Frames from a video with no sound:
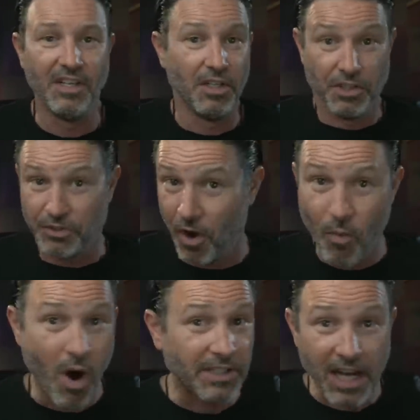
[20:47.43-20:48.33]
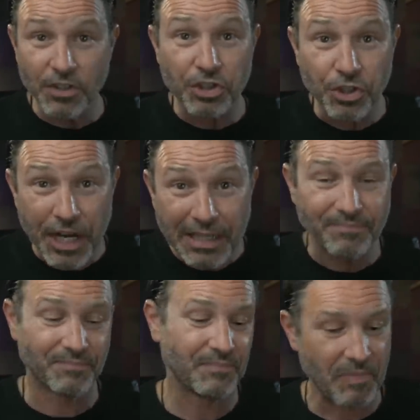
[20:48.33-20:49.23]
So I walked down the street
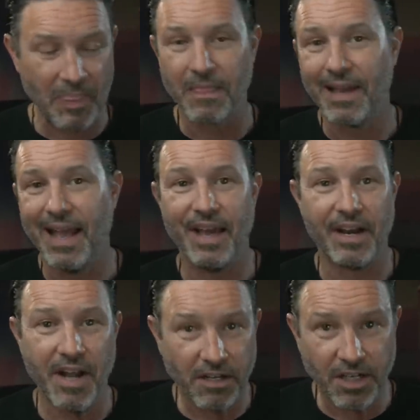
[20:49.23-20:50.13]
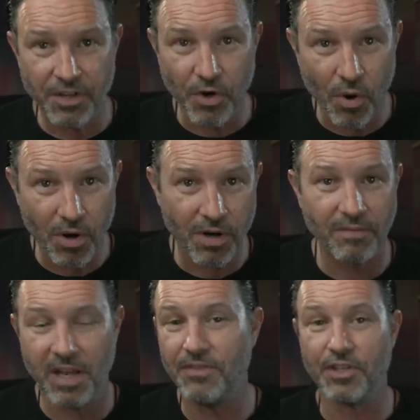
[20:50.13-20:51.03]
and I knocked on the door,
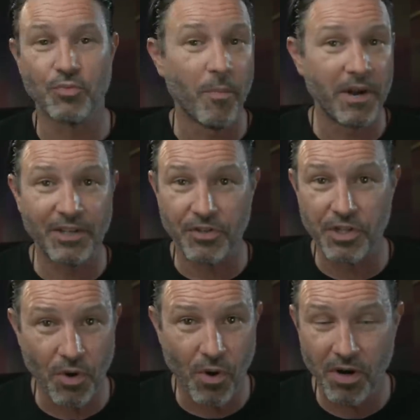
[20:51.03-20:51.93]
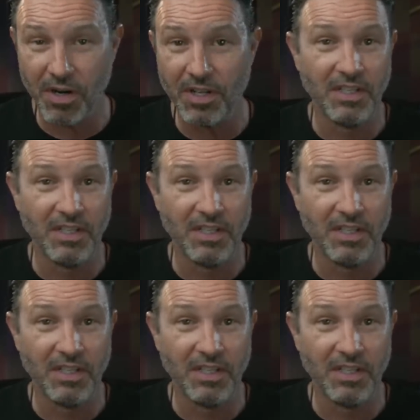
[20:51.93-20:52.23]
and this woman answered the door